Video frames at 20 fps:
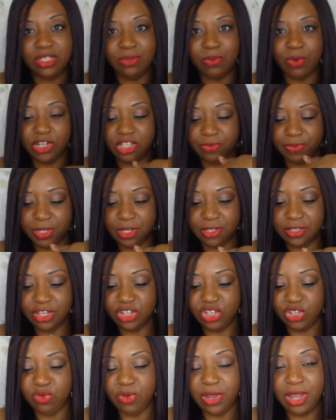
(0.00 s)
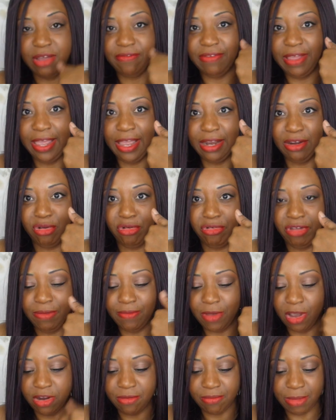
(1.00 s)
swatch because I do have hand
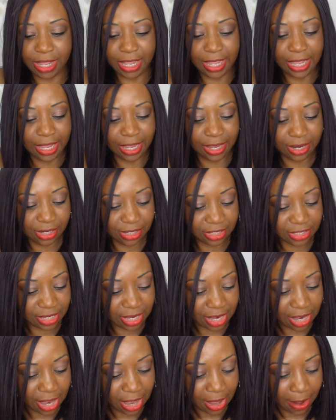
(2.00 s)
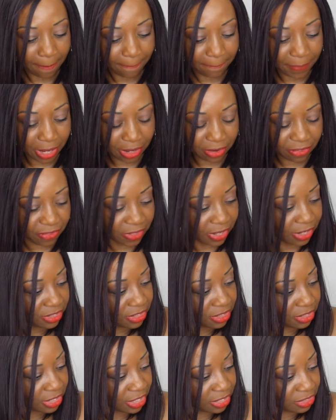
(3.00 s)
cream on my hand, but
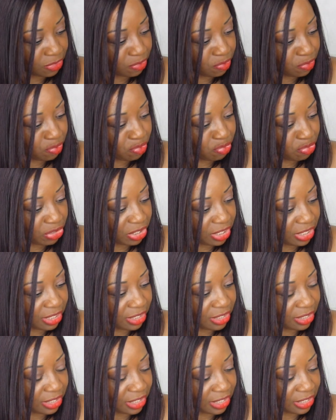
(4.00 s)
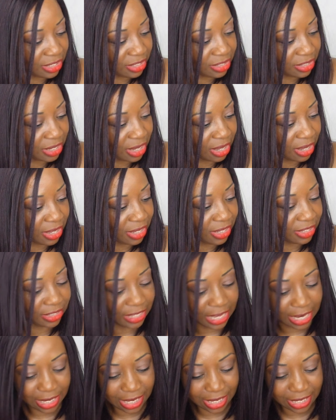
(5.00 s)
this is really
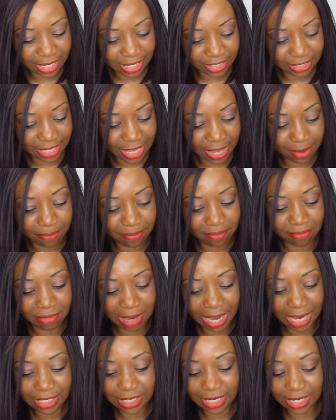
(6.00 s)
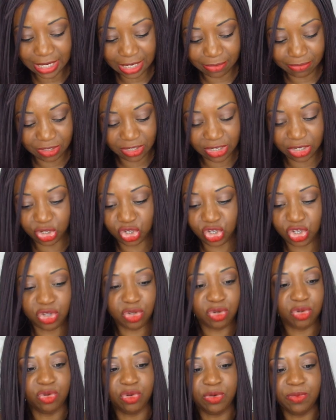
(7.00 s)
nice, and it is a matte lipstick
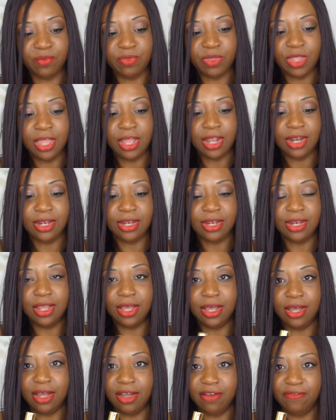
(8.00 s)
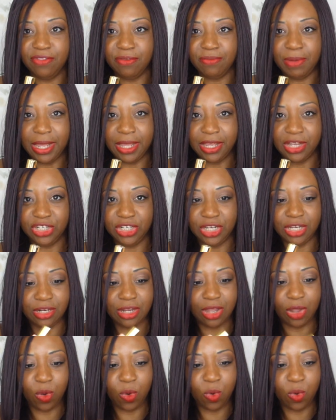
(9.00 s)
too. Love the packaging,